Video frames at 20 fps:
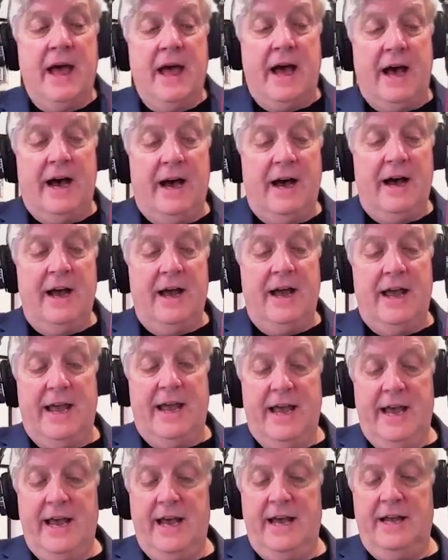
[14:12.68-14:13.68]

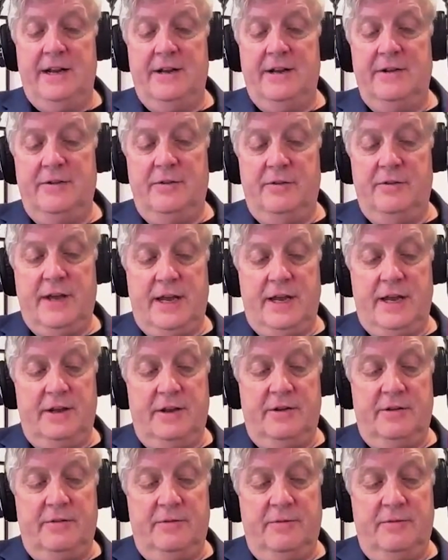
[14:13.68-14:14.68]
And
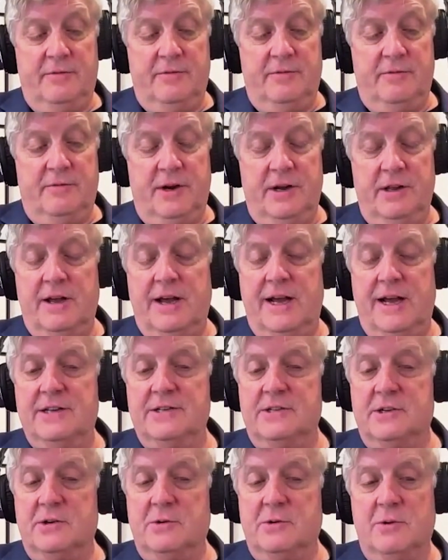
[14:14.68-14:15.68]
they
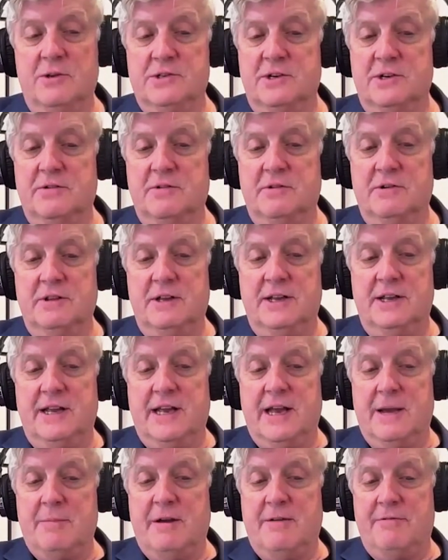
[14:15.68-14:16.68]
realized there wasn't really
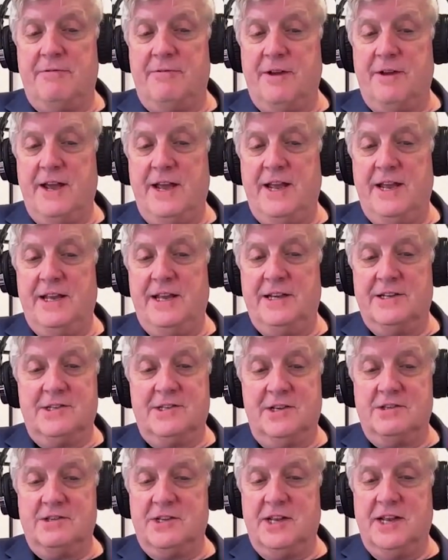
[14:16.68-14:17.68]
MFA
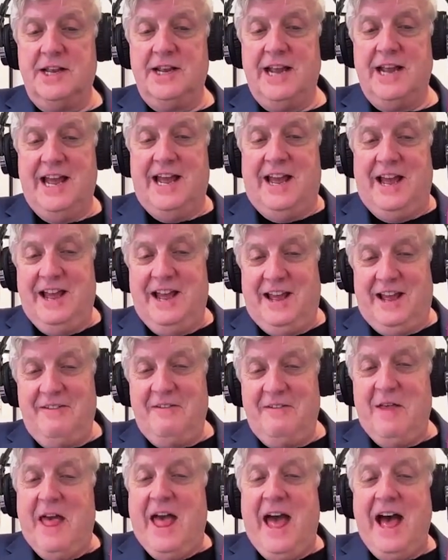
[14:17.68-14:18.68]
existing
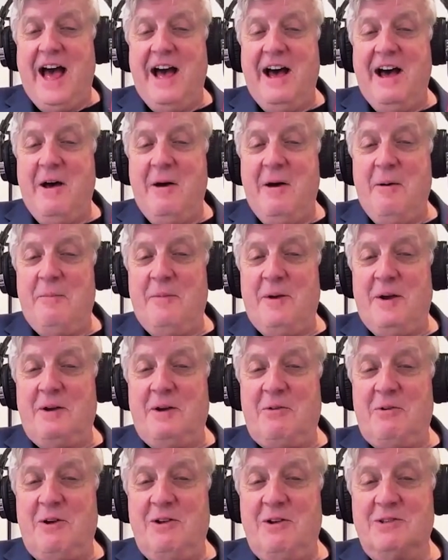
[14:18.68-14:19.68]

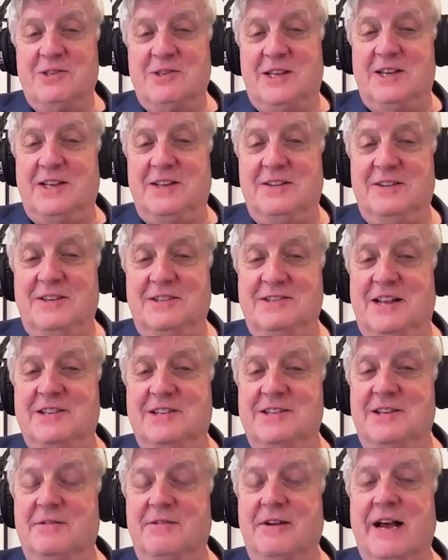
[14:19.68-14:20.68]
across the
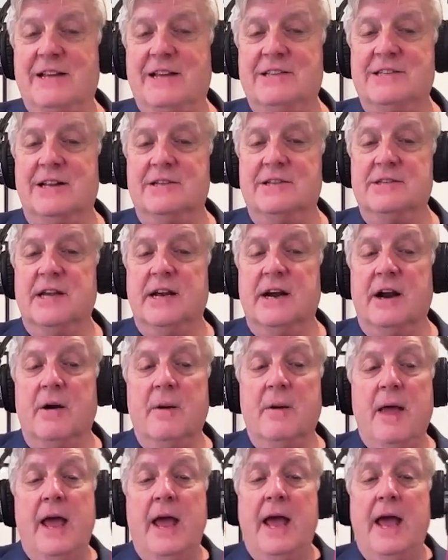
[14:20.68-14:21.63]
sensitive assets there.